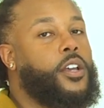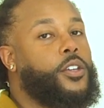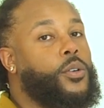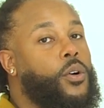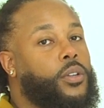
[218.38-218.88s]

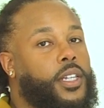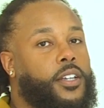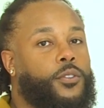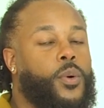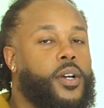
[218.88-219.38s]
You Only
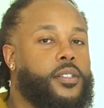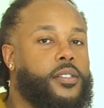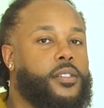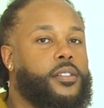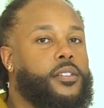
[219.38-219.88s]
Live
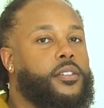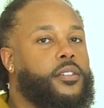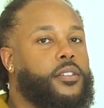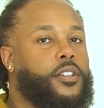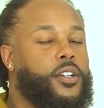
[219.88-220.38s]
Once,
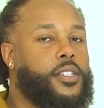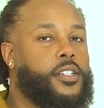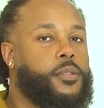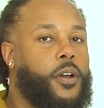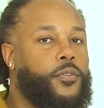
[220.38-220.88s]

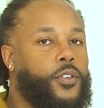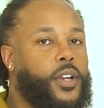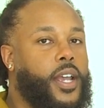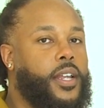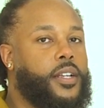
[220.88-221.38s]
36 by
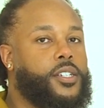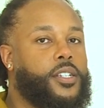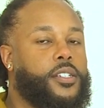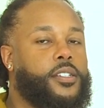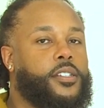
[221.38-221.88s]
48
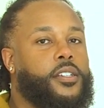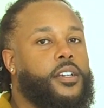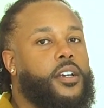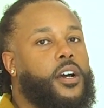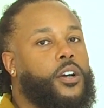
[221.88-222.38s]
inches,
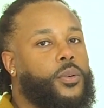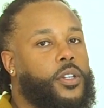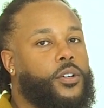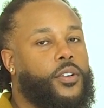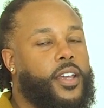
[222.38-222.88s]

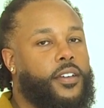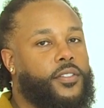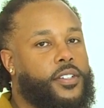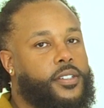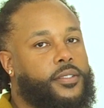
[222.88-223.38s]
acrylic on
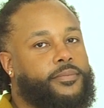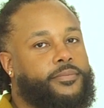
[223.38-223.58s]
canvas.